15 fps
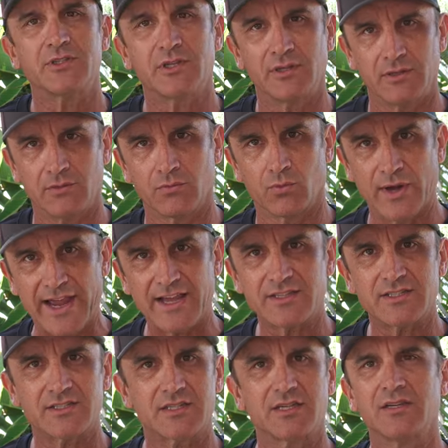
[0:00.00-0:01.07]
to
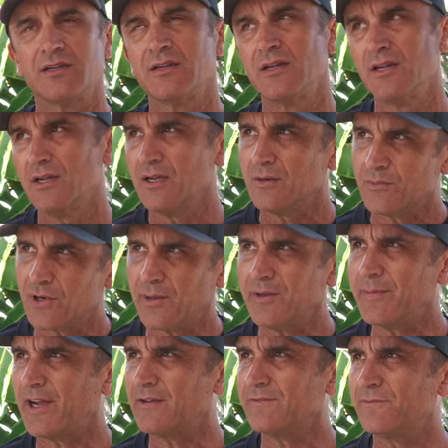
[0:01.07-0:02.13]
rest probably
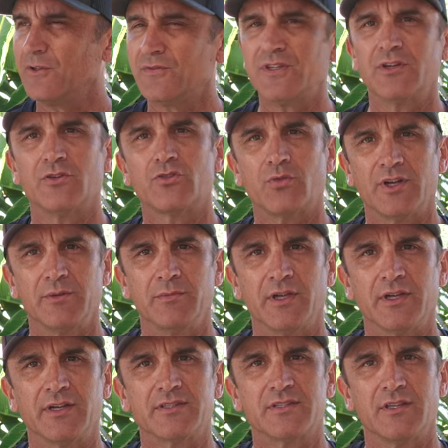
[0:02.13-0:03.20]
about 15 or 20
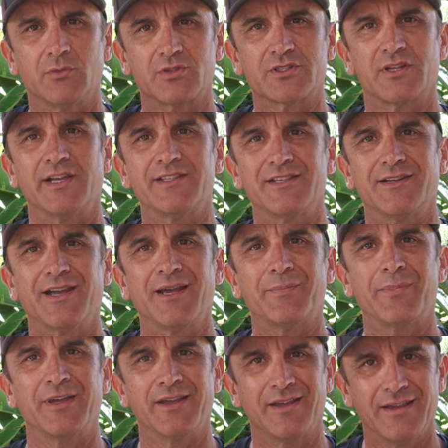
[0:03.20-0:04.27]
minutes, then we'll slice it
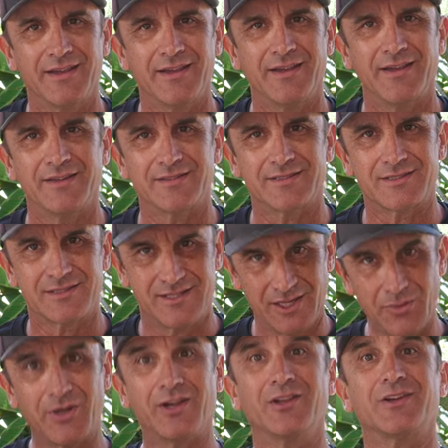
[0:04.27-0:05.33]
up and see
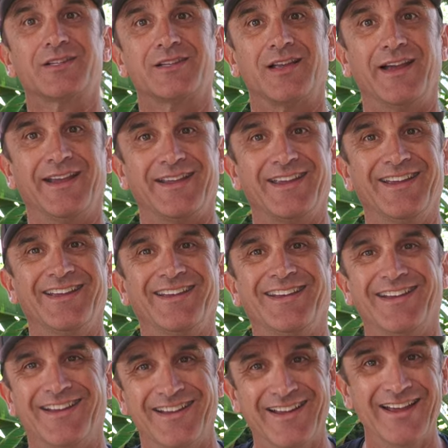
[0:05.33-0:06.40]
what it looks like. I
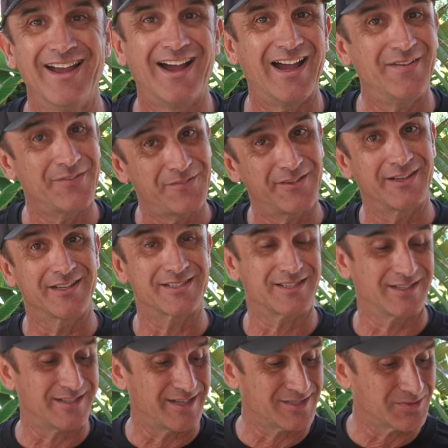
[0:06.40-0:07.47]
have a feeling it's
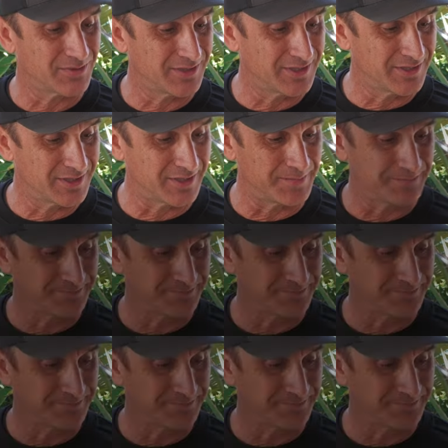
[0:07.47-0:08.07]
going to taste really good.